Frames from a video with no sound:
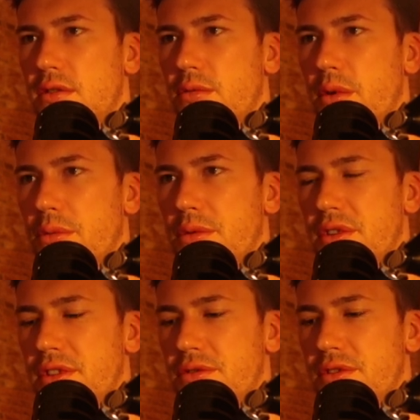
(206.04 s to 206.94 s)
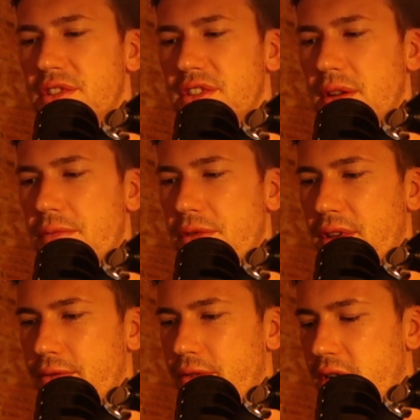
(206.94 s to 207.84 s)
Where we do the same
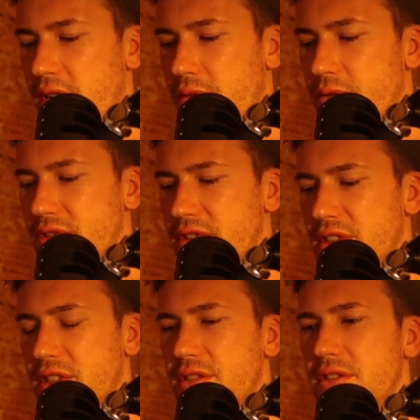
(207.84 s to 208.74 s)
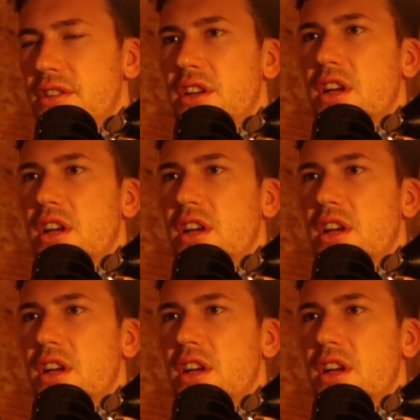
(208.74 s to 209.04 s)
thing for every single